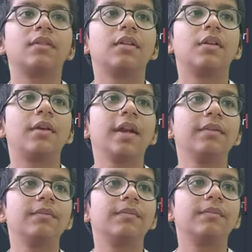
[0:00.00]

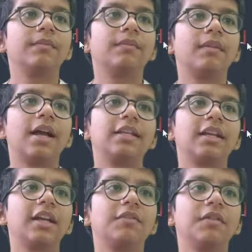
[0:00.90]
Okay, I
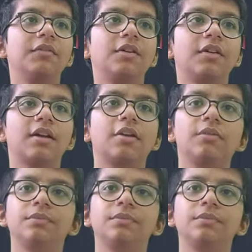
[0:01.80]
think it will work now.